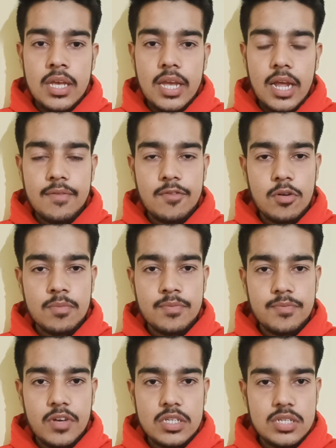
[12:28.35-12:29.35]
And from
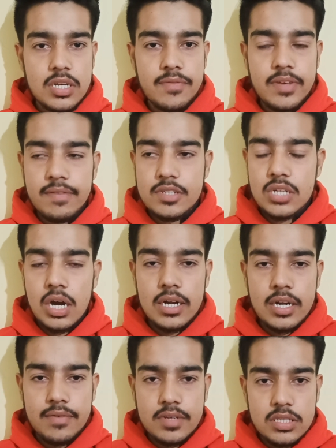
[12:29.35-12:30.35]
firstly we have
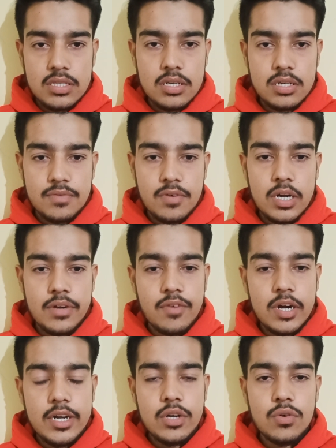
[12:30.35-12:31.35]
started with the word
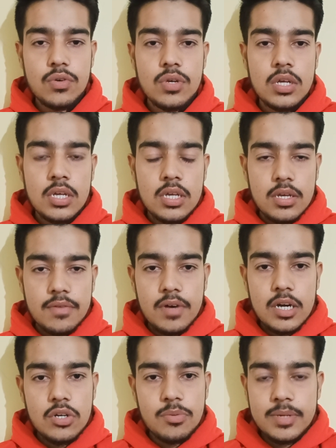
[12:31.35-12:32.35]
virtu.
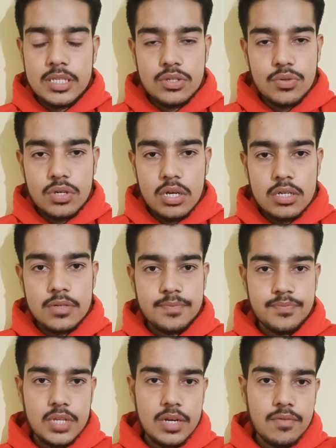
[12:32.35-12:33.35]
Virtu means to turn,
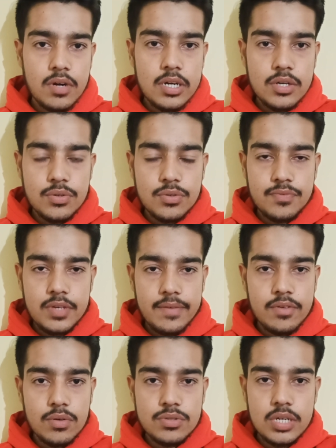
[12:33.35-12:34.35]
and virtu we have
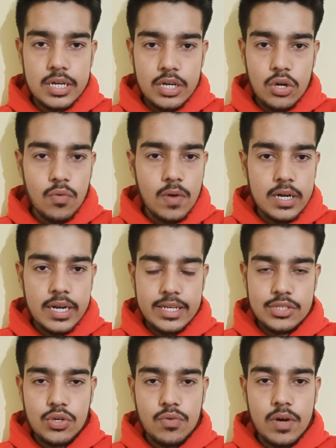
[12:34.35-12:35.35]
used an introvert,
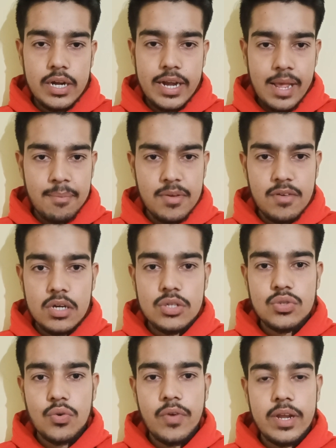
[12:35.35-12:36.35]
extrovert, and ambivert.
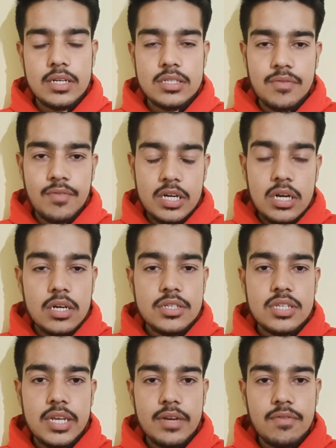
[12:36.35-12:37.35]
So when someone turns
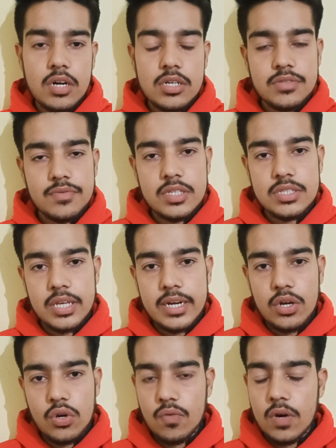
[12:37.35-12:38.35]
inwards, we say
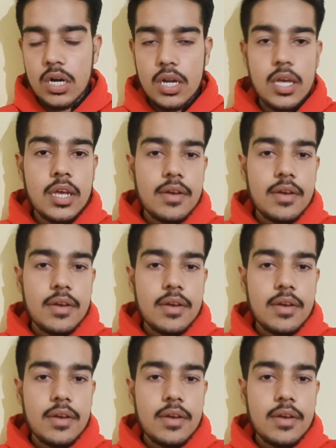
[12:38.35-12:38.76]
introvert.